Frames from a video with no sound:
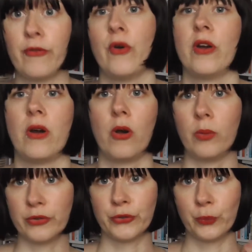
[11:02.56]
for
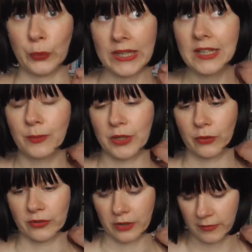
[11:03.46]
almost a week,
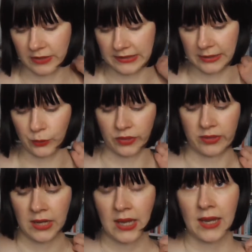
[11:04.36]
because obviously
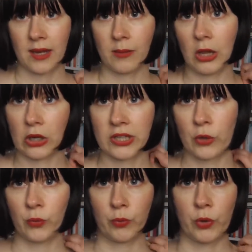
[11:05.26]
with
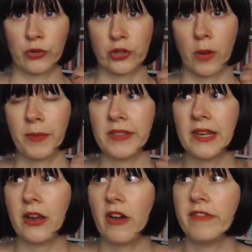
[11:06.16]
lockdown, we weren't shopping
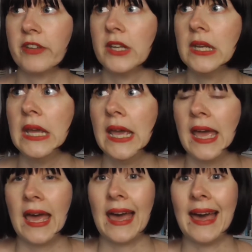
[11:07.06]
that often.
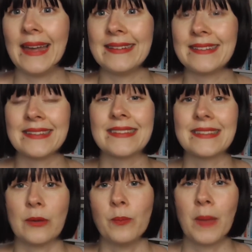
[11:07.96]
And
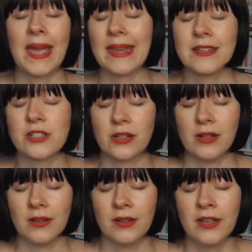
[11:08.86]
some
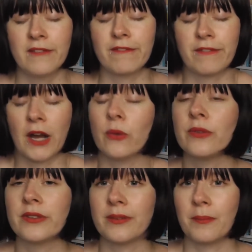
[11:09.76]
angel
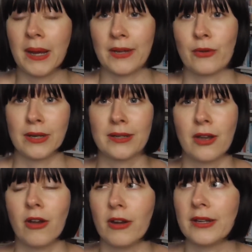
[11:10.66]
found my credit
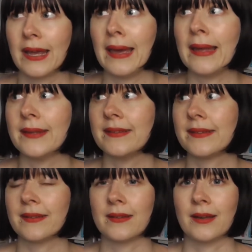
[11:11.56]
card and